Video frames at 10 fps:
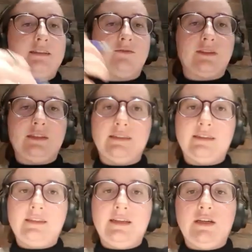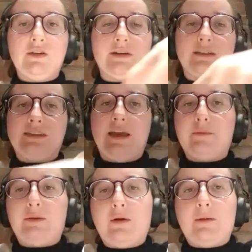really seen or
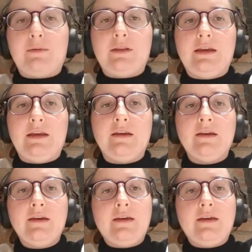examined properly? That